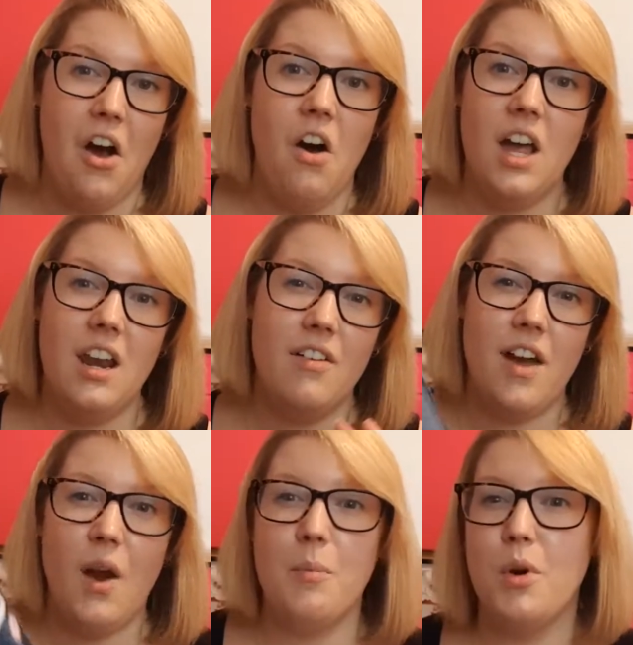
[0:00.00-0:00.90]
I love
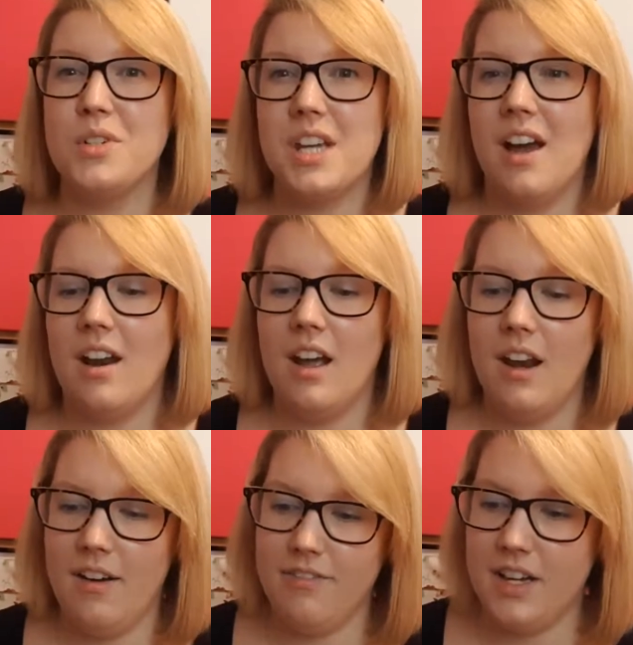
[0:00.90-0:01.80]
Harry Potter and I
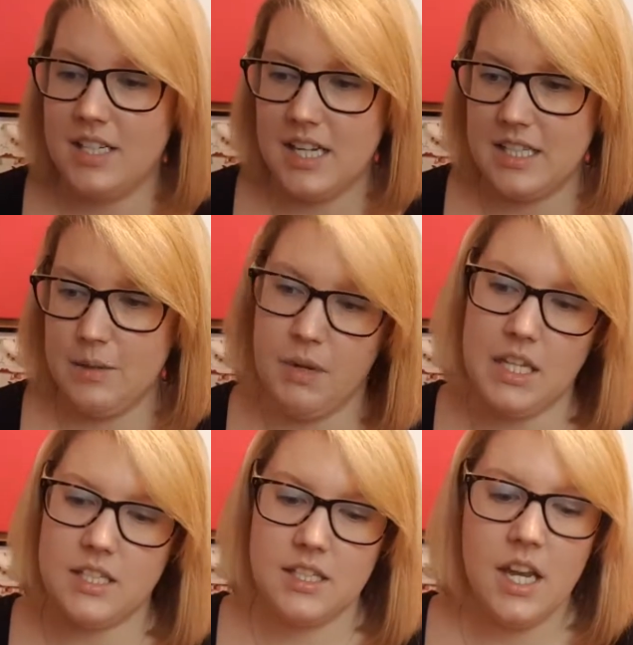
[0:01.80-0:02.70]
love Fantastic
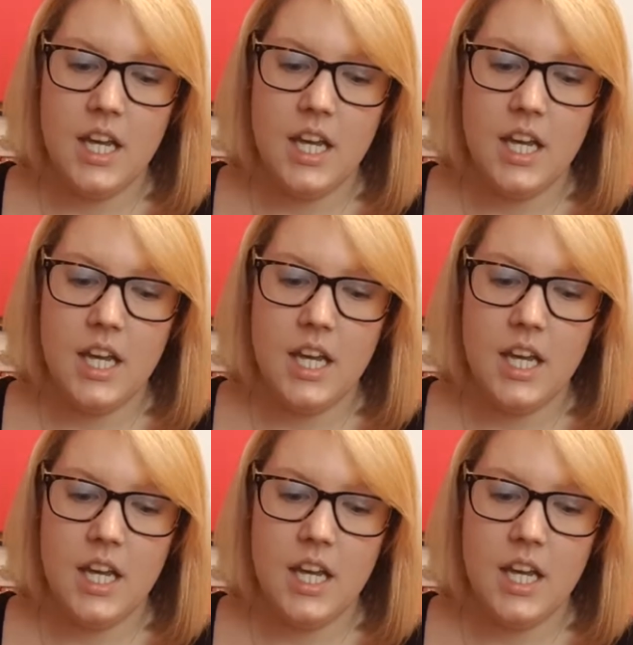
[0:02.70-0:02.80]
Beasts.